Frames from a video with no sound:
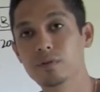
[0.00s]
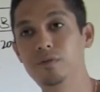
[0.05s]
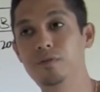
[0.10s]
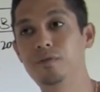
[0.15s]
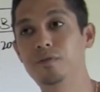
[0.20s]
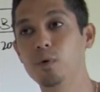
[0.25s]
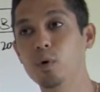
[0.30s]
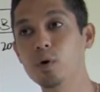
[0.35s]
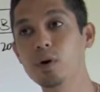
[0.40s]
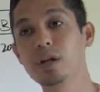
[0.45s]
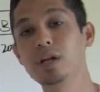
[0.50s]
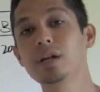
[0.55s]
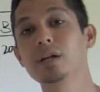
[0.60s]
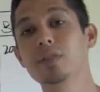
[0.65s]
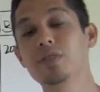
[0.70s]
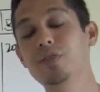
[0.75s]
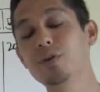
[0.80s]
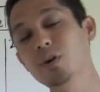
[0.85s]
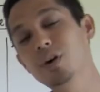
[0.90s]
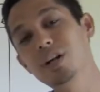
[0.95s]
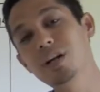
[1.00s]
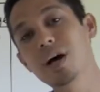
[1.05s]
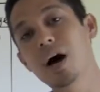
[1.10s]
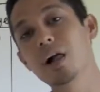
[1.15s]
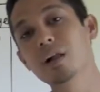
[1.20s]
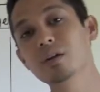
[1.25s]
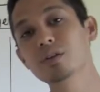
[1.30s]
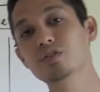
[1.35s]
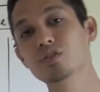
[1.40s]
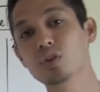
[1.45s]
$30
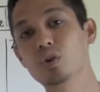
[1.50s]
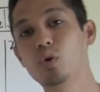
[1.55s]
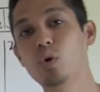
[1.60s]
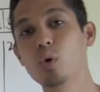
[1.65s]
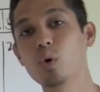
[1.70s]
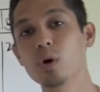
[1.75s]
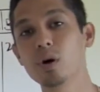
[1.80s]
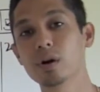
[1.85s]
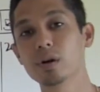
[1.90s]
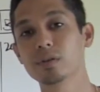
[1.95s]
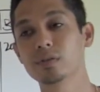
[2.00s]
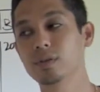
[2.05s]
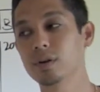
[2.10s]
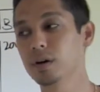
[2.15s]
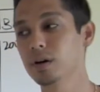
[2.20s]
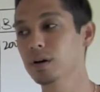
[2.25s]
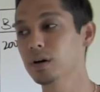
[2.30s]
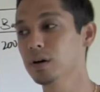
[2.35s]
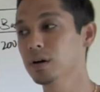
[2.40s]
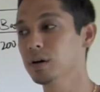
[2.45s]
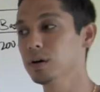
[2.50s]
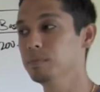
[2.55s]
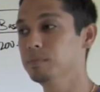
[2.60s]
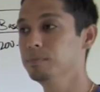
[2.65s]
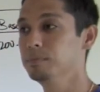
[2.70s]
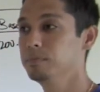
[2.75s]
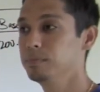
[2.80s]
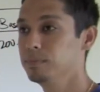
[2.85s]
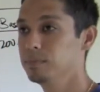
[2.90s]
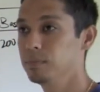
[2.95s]
a quart to
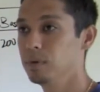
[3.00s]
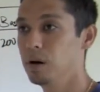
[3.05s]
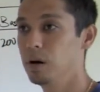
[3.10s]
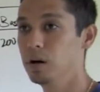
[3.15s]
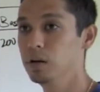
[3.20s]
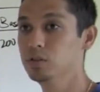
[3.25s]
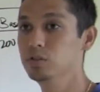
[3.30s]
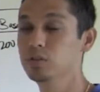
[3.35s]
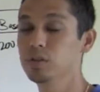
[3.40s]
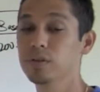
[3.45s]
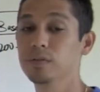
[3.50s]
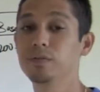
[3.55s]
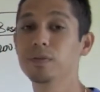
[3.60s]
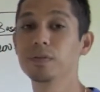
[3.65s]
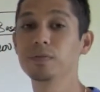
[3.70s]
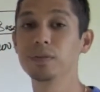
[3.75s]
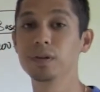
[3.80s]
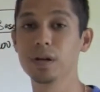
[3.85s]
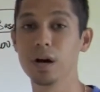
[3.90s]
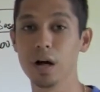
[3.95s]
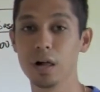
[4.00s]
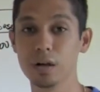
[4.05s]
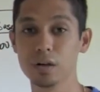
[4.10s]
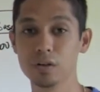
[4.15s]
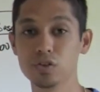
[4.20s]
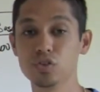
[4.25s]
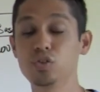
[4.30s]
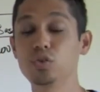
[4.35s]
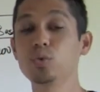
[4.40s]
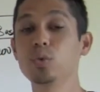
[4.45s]
$150,
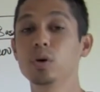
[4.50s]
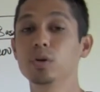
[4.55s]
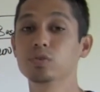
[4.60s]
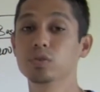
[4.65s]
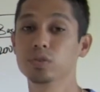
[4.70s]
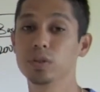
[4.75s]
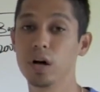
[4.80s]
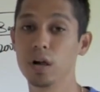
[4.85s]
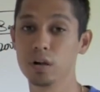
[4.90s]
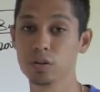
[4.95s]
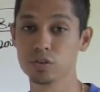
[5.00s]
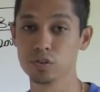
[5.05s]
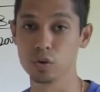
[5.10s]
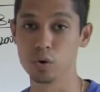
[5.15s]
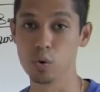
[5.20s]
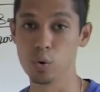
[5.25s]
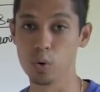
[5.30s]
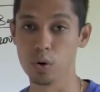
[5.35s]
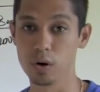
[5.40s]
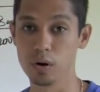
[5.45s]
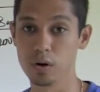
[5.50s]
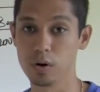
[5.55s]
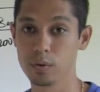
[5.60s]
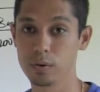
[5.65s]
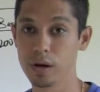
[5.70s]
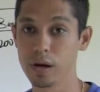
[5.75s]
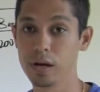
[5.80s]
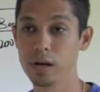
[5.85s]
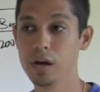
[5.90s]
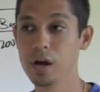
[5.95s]
$200 a quart,
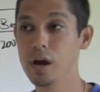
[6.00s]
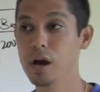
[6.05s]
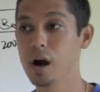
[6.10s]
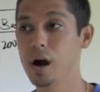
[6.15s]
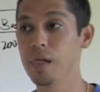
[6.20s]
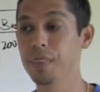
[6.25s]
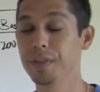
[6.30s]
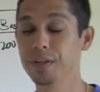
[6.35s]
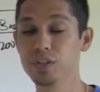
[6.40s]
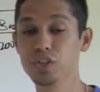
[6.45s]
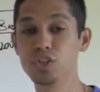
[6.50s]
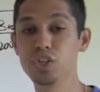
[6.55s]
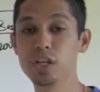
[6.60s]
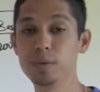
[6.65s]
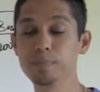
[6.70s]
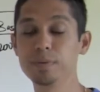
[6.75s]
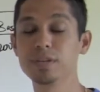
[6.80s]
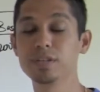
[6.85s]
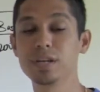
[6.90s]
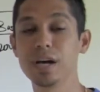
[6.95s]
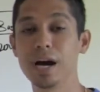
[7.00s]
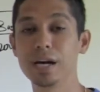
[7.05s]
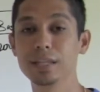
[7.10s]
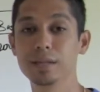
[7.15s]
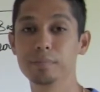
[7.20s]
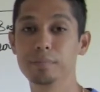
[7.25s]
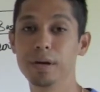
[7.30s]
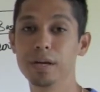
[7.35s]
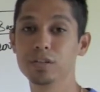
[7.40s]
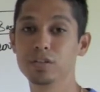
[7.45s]
okay? The cheapest
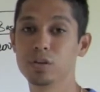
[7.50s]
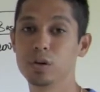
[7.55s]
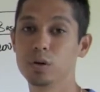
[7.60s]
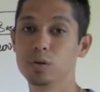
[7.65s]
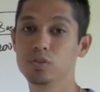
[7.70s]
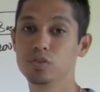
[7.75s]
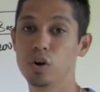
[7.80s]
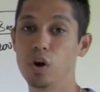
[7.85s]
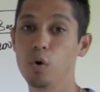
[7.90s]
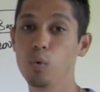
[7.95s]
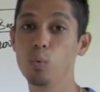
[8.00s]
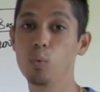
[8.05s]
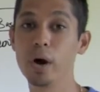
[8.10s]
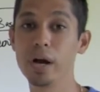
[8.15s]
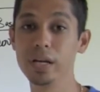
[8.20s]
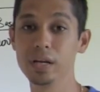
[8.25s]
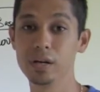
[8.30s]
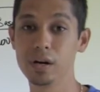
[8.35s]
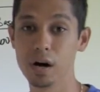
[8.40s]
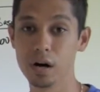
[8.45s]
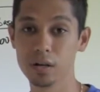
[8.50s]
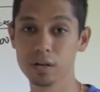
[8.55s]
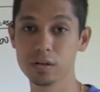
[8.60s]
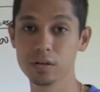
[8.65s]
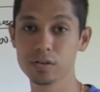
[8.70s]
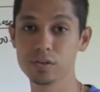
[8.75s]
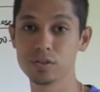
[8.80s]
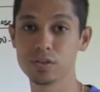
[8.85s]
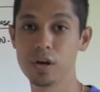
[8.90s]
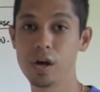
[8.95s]
kind of base coats are white
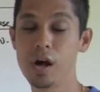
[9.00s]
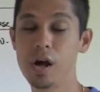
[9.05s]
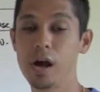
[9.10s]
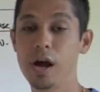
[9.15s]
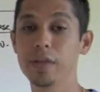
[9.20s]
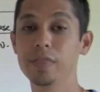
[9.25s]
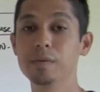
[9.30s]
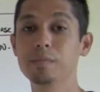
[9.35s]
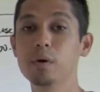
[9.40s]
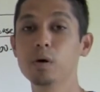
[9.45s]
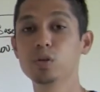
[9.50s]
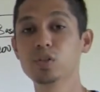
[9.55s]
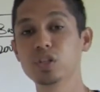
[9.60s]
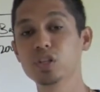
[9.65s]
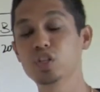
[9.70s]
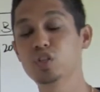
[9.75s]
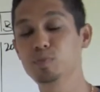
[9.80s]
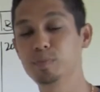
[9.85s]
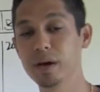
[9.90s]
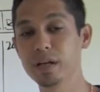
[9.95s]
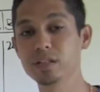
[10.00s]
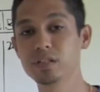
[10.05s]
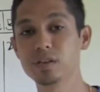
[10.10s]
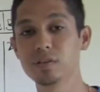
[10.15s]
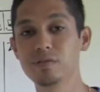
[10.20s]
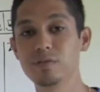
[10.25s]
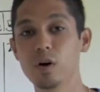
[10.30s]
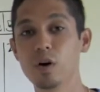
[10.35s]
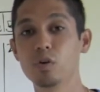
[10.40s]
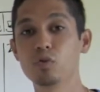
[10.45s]
colors, and the most
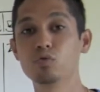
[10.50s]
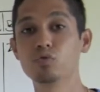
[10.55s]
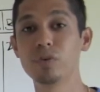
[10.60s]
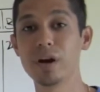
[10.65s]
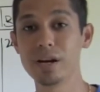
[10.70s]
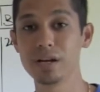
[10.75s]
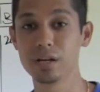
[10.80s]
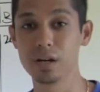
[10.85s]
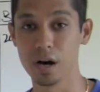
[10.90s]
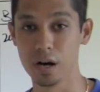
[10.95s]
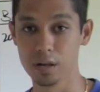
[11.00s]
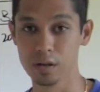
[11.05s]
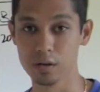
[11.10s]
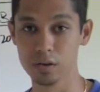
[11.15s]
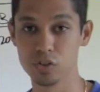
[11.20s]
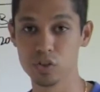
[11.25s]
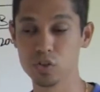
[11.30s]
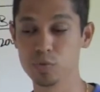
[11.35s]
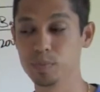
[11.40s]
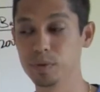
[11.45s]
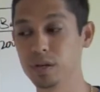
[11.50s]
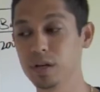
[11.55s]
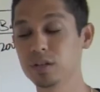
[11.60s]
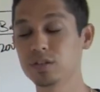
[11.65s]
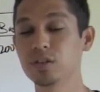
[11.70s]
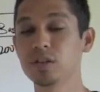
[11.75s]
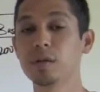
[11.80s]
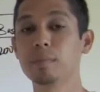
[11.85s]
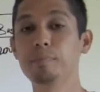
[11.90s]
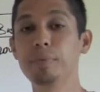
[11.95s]
expensive are red colors, just
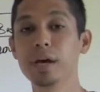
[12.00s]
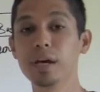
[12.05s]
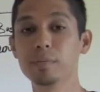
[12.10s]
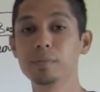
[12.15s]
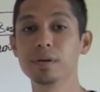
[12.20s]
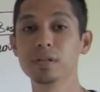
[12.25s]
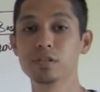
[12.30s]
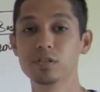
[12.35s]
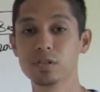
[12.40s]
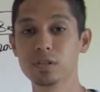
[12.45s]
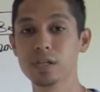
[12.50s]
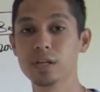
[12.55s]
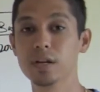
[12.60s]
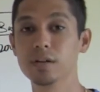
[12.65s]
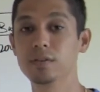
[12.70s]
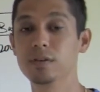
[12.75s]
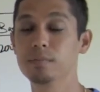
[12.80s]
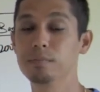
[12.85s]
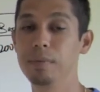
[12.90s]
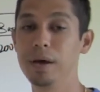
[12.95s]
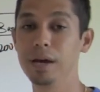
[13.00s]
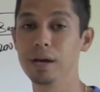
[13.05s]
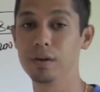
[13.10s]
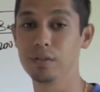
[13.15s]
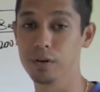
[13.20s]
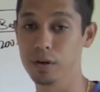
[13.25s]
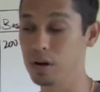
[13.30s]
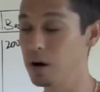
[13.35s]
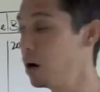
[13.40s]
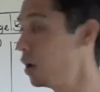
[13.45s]
because of the pigments needed to
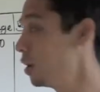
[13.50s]
make the